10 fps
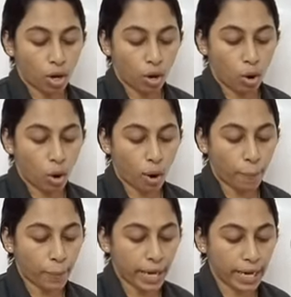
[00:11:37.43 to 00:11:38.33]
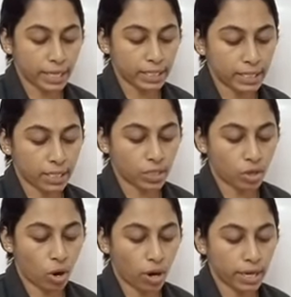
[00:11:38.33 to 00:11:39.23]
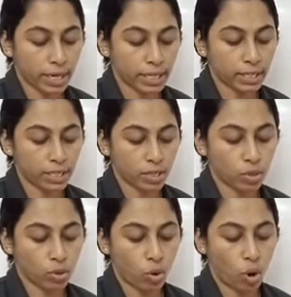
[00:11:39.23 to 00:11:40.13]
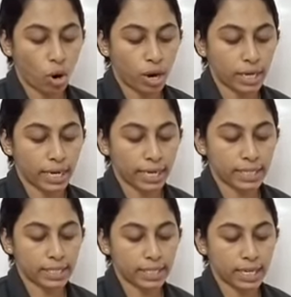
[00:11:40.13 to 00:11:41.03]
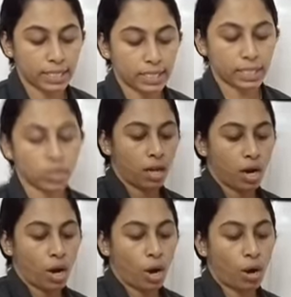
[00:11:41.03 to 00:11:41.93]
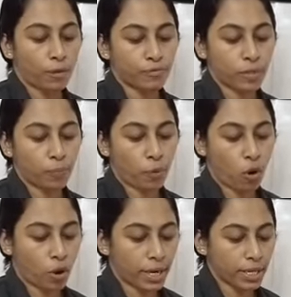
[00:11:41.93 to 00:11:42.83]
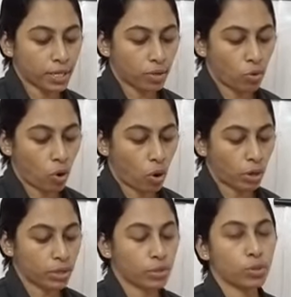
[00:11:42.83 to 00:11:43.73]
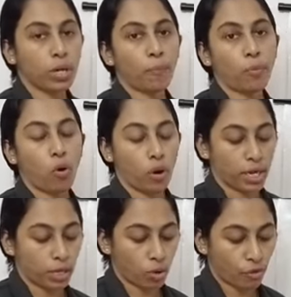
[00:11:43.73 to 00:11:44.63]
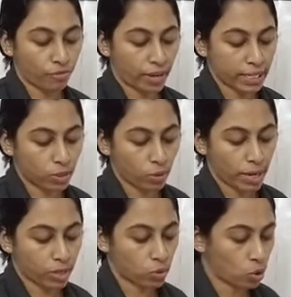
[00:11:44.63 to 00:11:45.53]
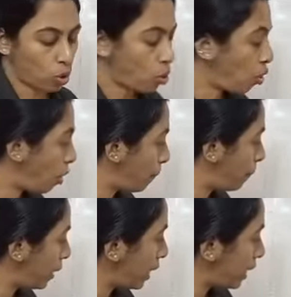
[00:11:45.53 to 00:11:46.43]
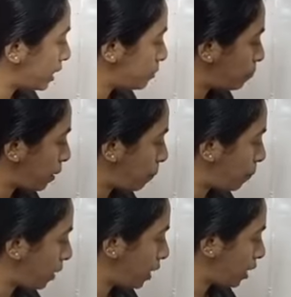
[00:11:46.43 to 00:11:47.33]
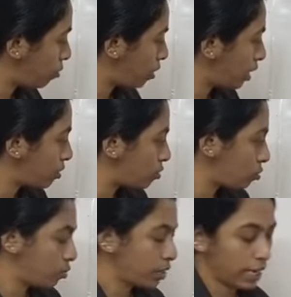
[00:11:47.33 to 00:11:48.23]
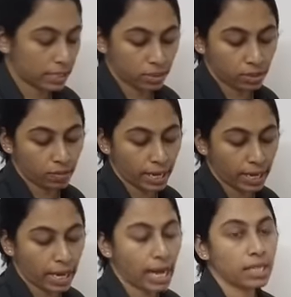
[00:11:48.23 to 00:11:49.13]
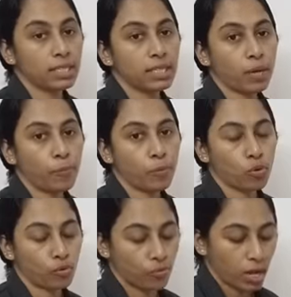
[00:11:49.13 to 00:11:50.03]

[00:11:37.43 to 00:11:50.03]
OP is the shortest to all the distances of the point O to the point of xy. So OP is perpendicular to xy. Hence the proof.